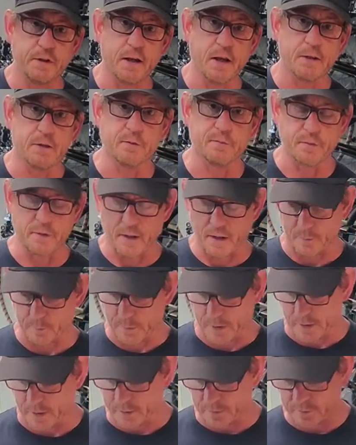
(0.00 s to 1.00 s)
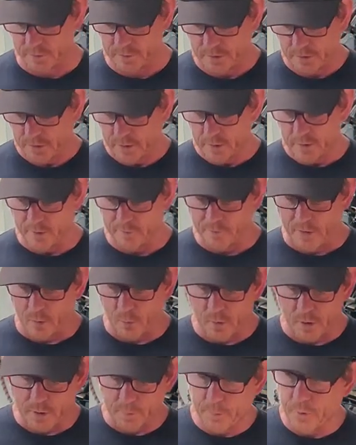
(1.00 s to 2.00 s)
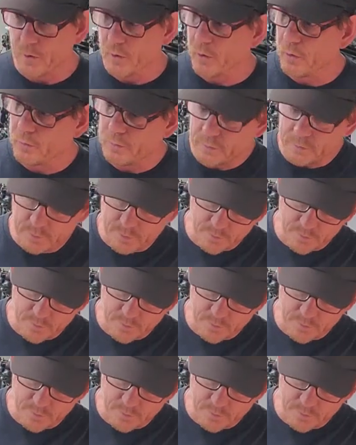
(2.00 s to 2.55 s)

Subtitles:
together for that matter. If I want to pull